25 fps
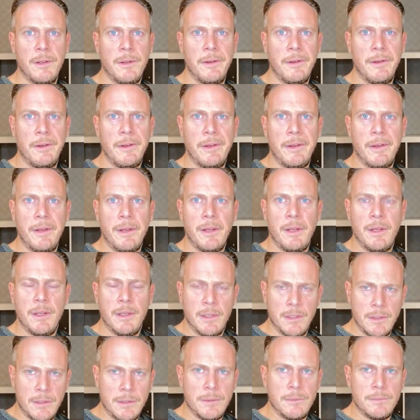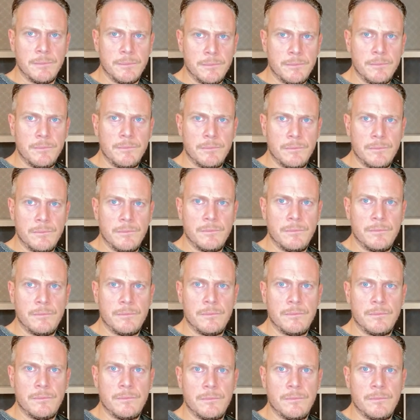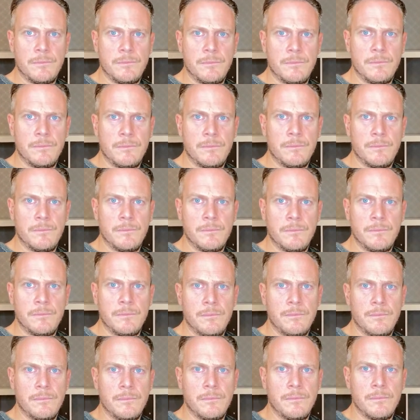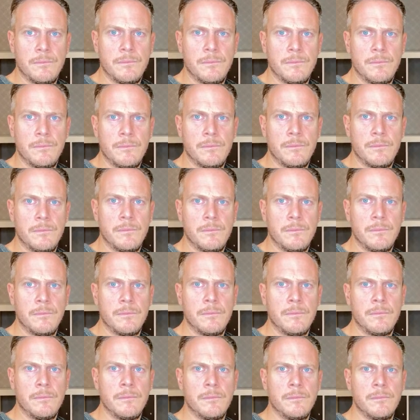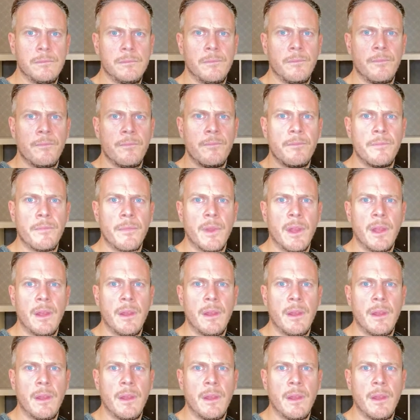No one is speaking in this clip.